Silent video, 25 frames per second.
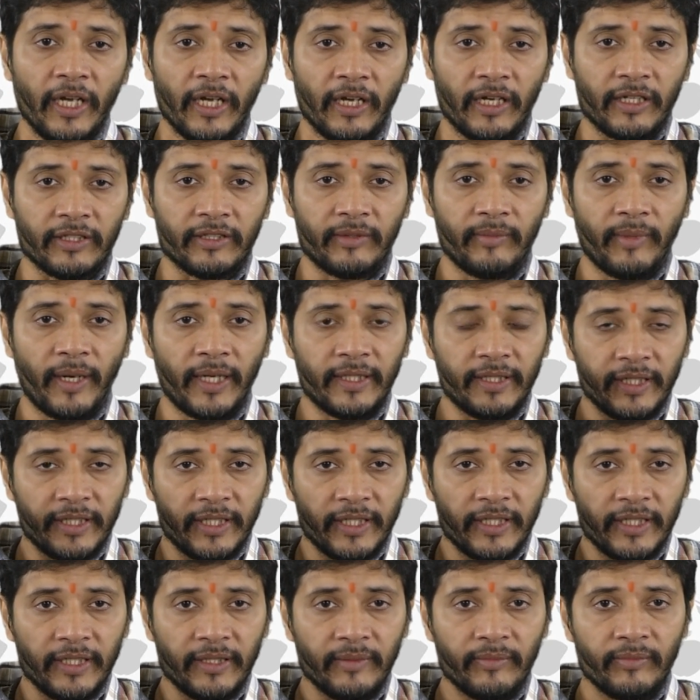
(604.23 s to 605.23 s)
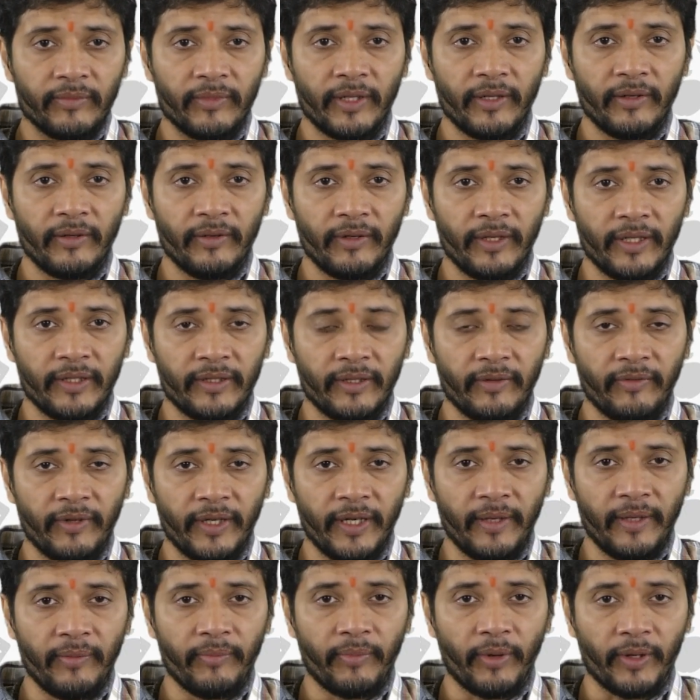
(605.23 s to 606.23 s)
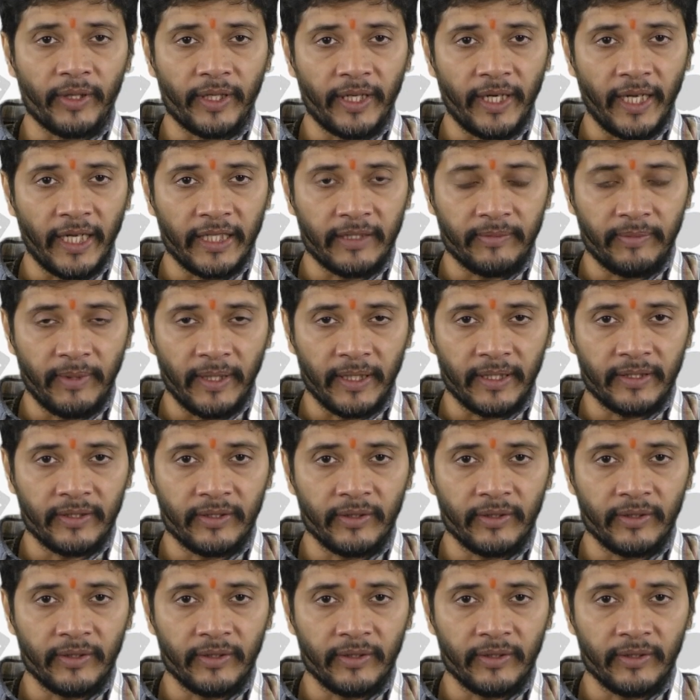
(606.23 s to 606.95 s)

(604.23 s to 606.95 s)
customization is a very important aspect.